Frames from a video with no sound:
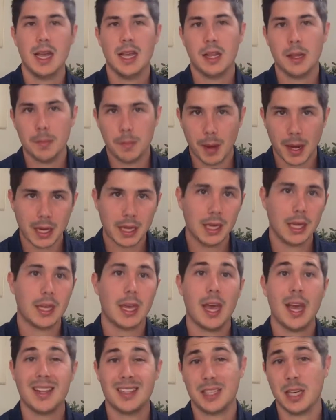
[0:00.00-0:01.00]
the bank
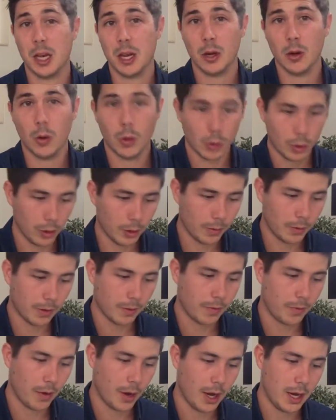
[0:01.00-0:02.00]
accounts, and all of the
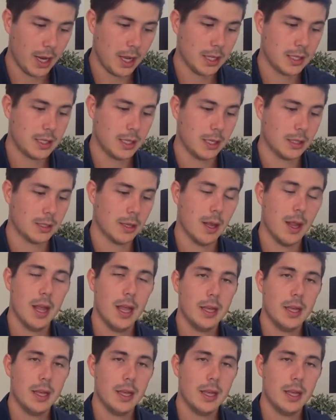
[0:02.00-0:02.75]
finances.